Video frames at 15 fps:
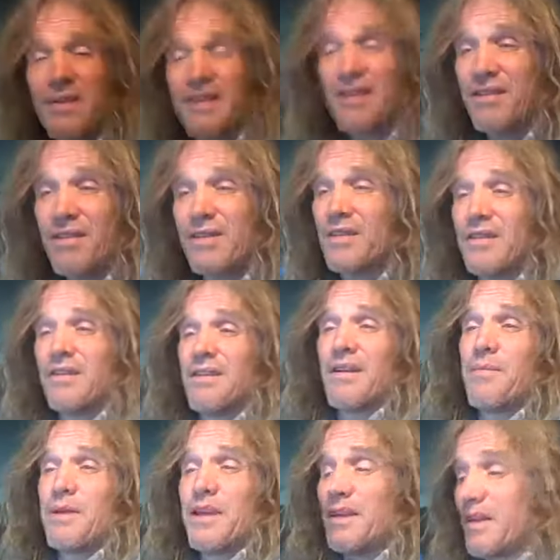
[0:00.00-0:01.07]
here,
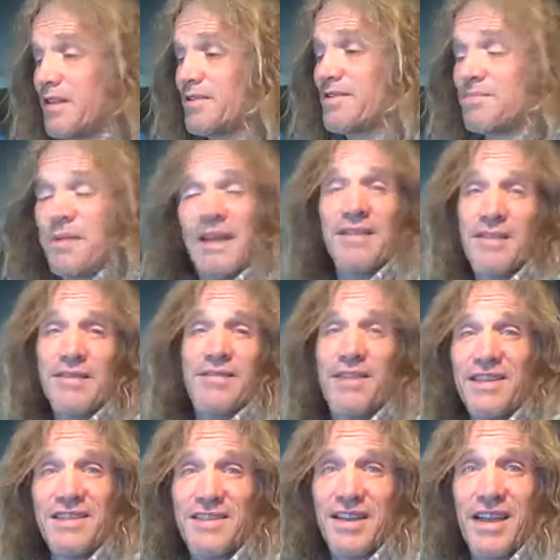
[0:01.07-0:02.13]
I mean, he's
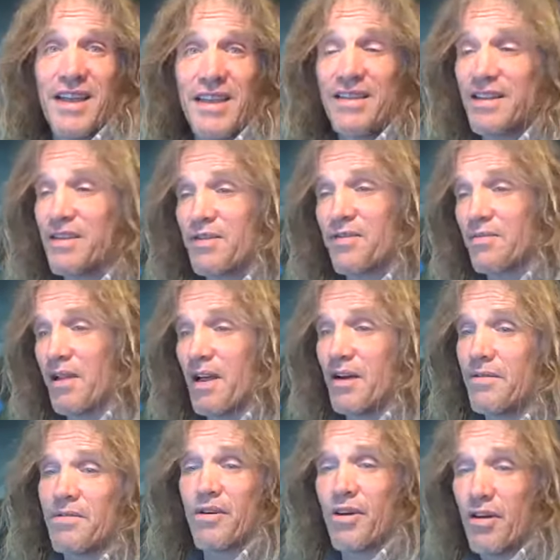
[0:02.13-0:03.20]
basically saying that
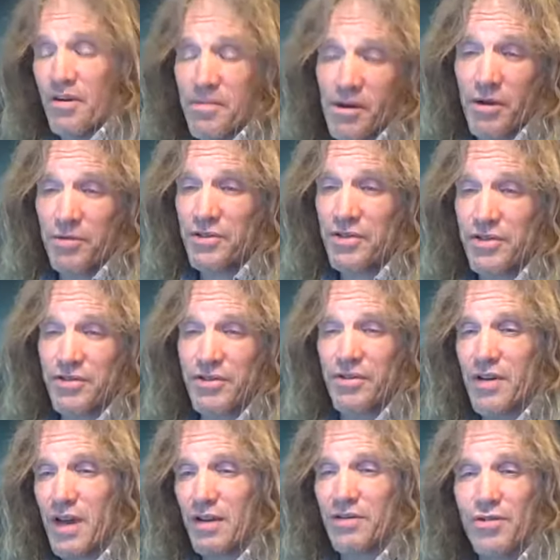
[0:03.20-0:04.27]
love or our emotions are
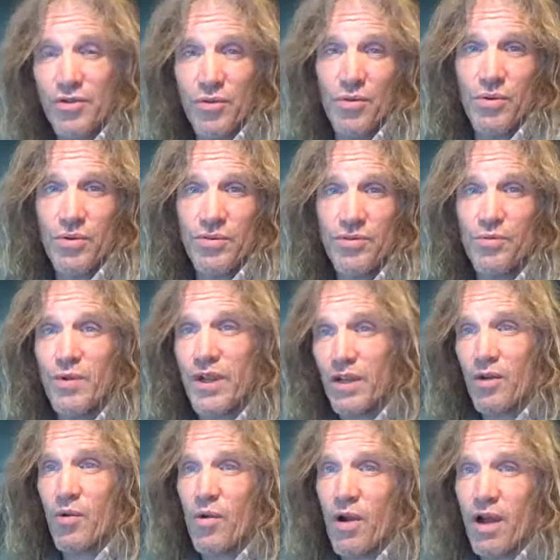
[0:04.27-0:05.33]
not tools we
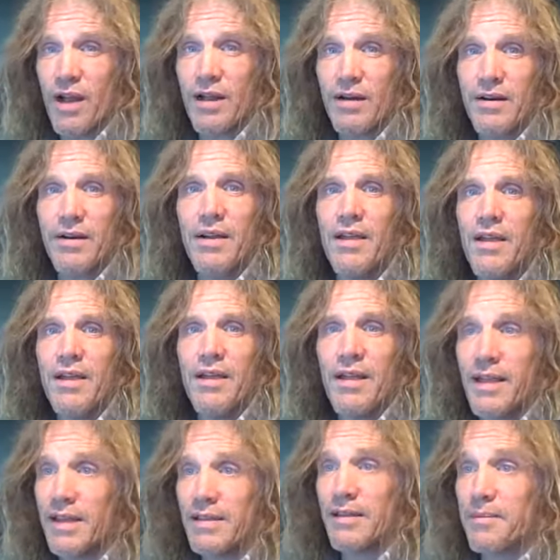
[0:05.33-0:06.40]
acquired
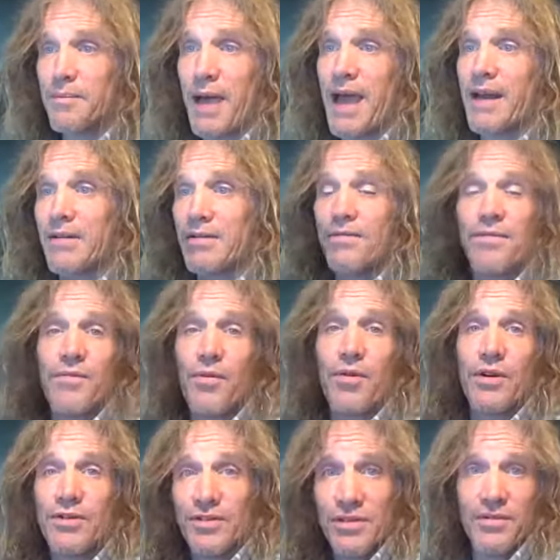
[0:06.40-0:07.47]
in the battle
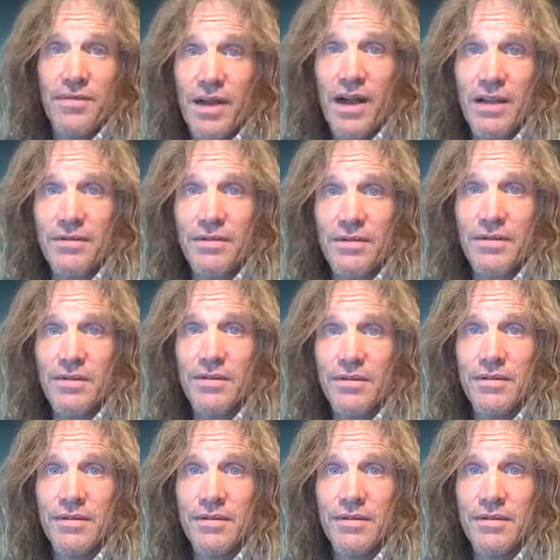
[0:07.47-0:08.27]
for survival,